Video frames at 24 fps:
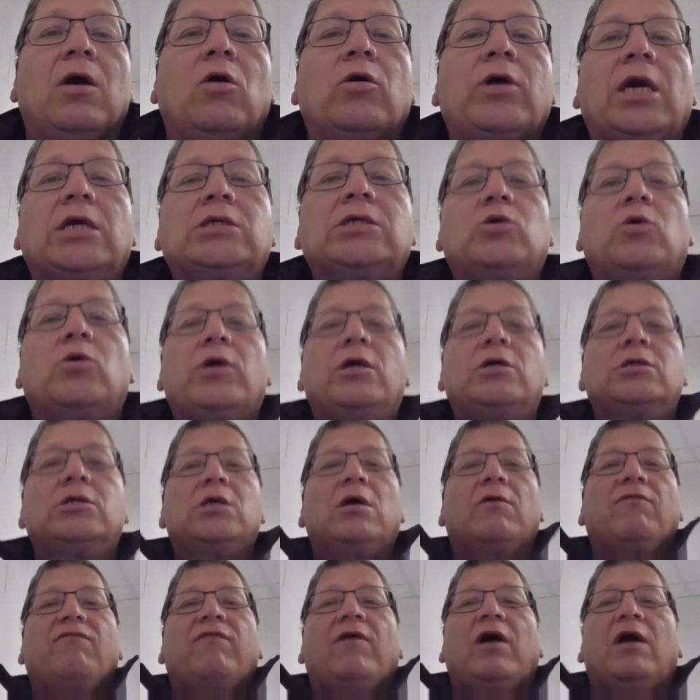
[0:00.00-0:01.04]
Okay, so here's
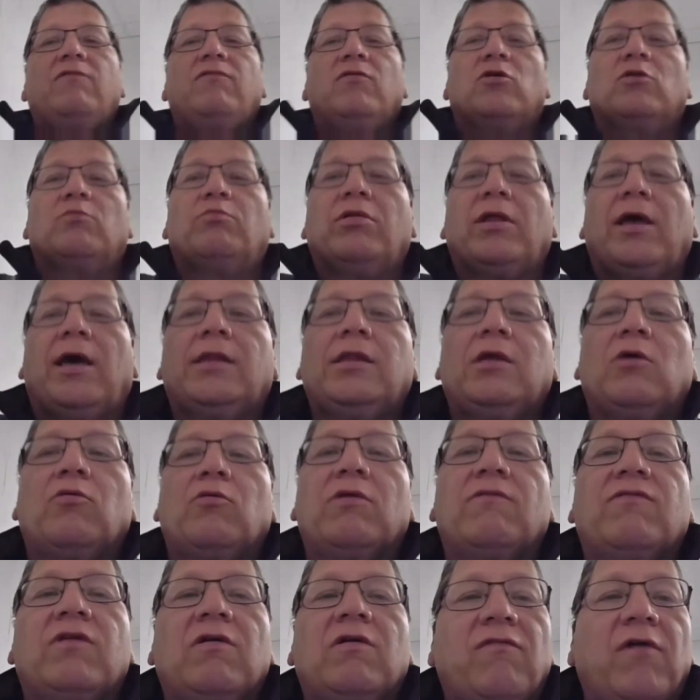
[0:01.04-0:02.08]
a 5-year plan that
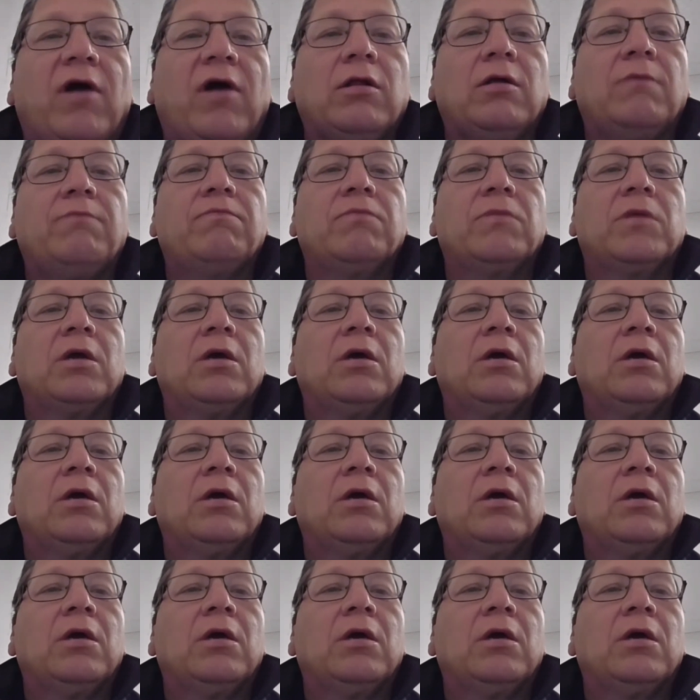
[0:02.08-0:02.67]
we've developed.